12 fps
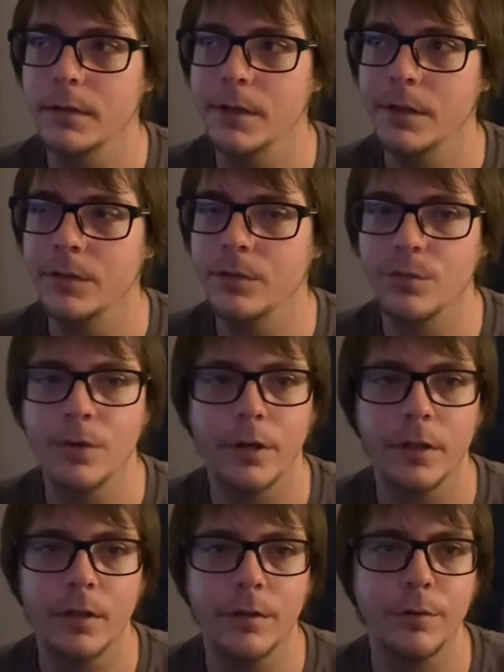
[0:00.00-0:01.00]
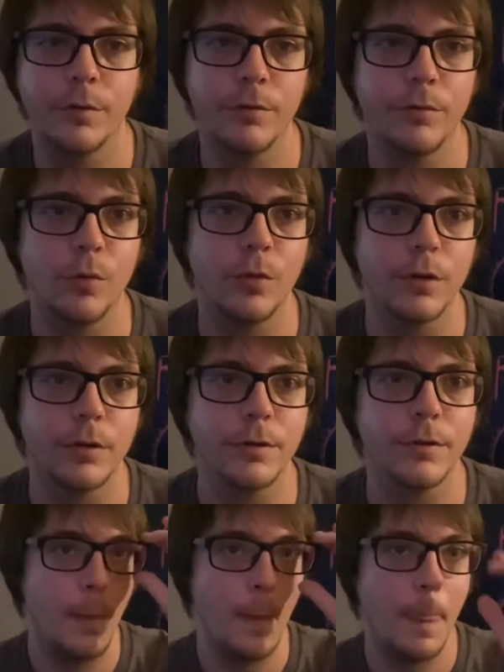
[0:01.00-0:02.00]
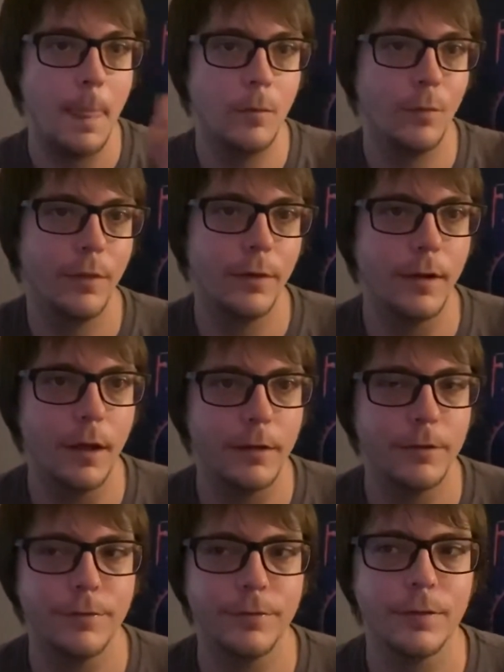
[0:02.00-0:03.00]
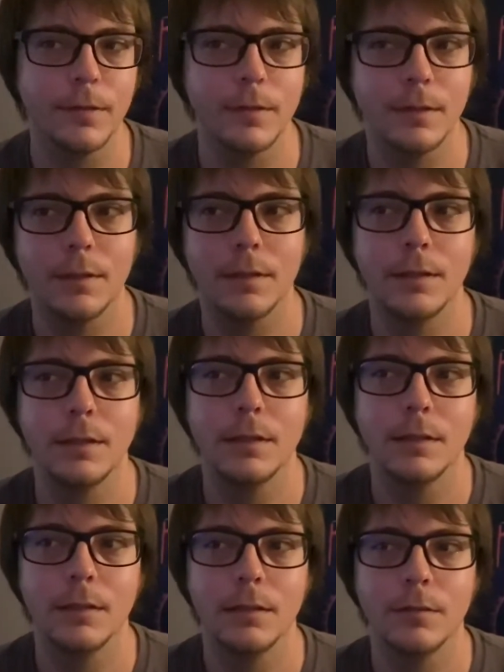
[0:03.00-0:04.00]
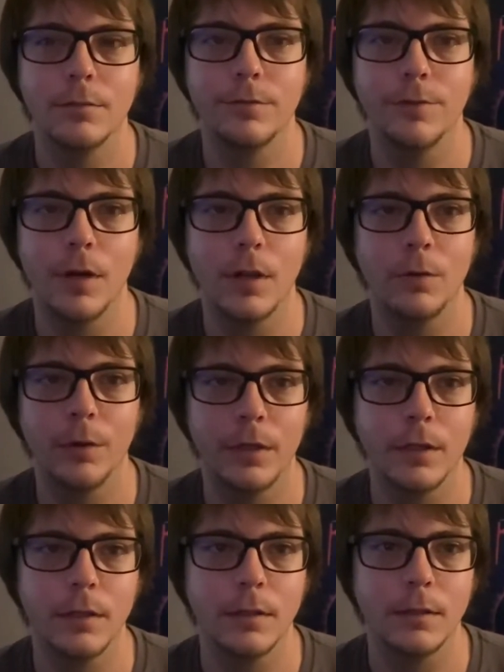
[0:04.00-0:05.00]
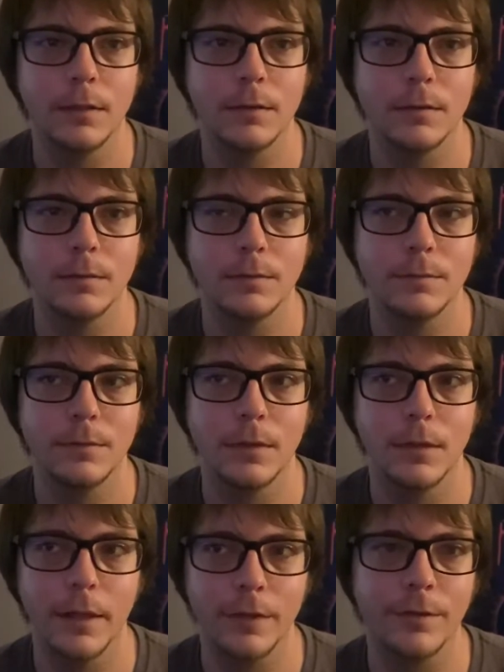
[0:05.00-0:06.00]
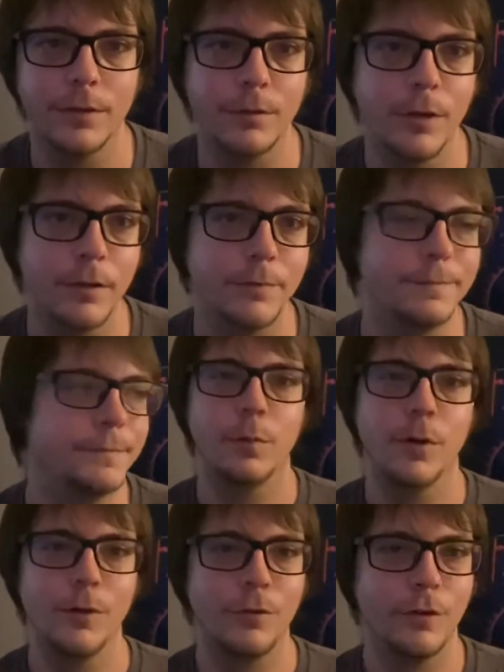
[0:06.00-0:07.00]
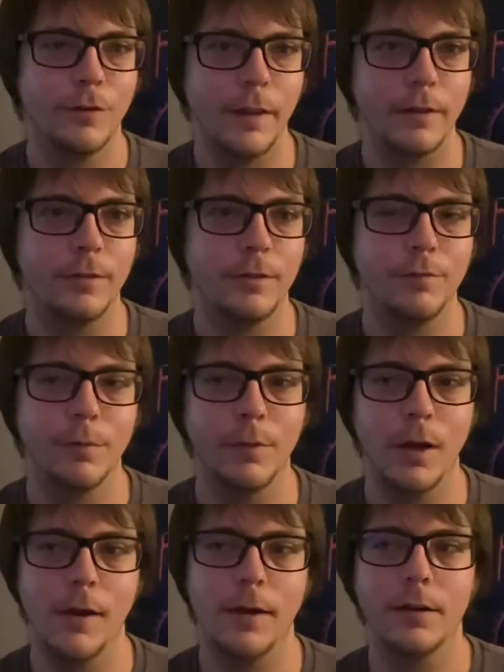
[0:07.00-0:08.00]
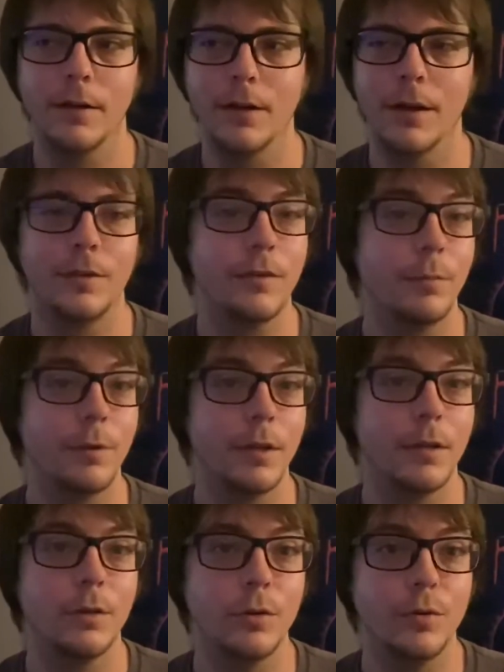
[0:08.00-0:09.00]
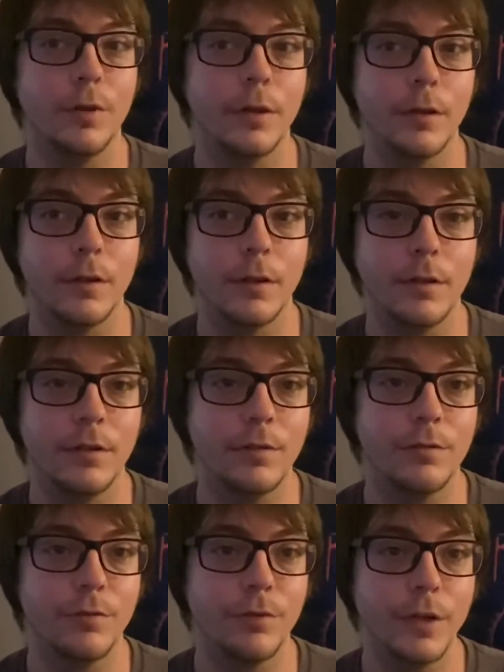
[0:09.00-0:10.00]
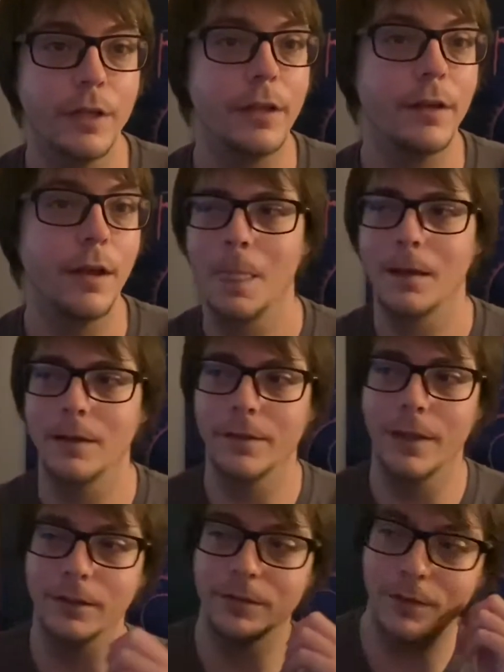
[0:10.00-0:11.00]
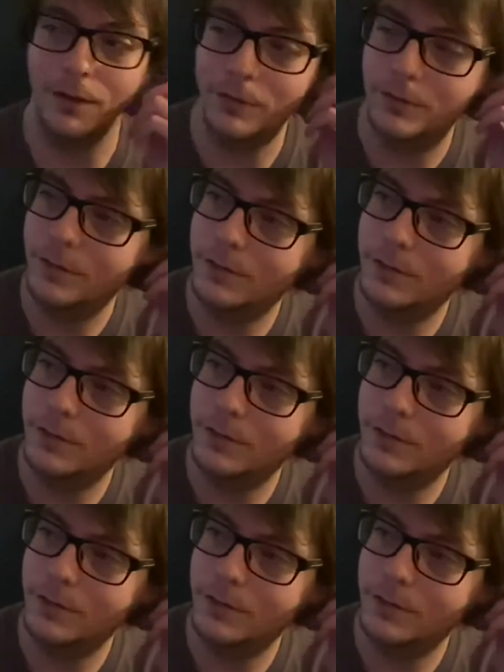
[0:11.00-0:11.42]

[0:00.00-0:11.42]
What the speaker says: is running through the forest with a knife, following Lexi, right? Approaches Lexi from behind and it ends up being Luke, and he's freaking out. That's nuts.